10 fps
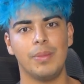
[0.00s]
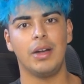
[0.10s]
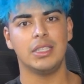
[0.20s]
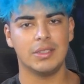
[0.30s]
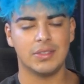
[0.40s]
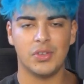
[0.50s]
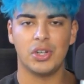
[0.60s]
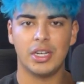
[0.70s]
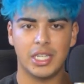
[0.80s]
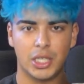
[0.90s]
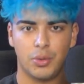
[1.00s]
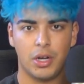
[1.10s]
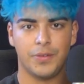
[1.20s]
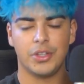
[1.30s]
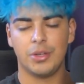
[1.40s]
Maldives if you're not getting a
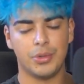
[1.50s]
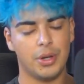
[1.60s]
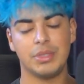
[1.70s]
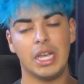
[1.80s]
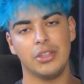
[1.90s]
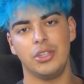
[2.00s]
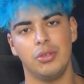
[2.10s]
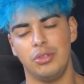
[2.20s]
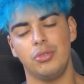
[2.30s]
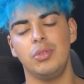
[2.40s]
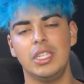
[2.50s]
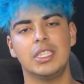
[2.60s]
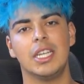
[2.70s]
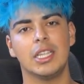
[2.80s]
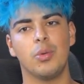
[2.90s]
water villa, bro. I'm telling you, you need
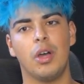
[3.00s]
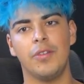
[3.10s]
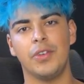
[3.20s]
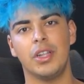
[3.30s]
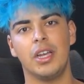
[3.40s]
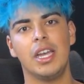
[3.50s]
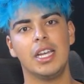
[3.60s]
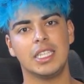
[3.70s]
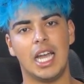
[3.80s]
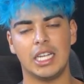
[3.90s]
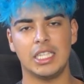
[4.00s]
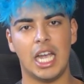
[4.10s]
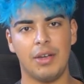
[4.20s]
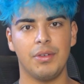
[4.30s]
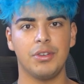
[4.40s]
to get the water villa to actually
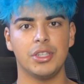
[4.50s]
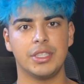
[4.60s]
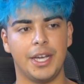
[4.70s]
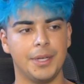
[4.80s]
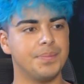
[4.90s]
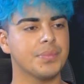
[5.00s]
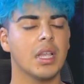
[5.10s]
have a good time.